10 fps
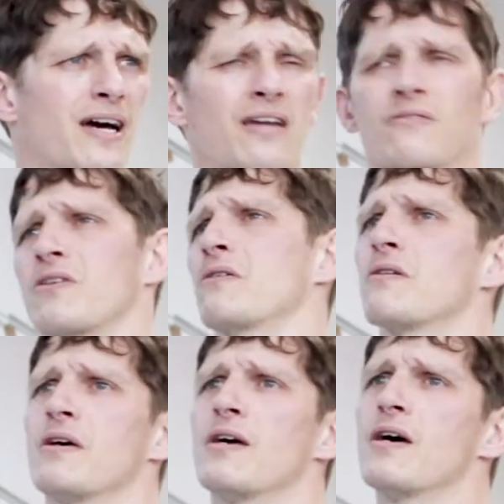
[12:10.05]
I don't
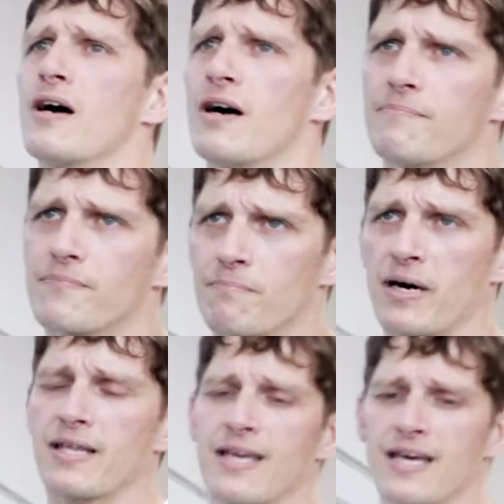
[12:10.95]
know.
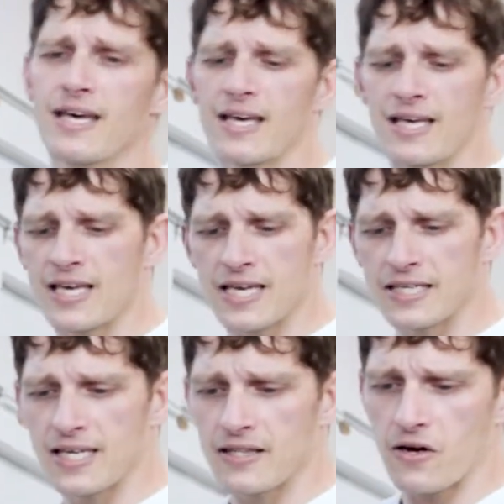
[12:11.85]
But he
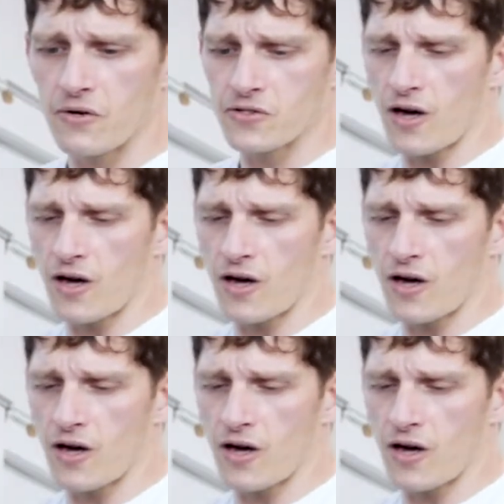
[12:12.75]
did those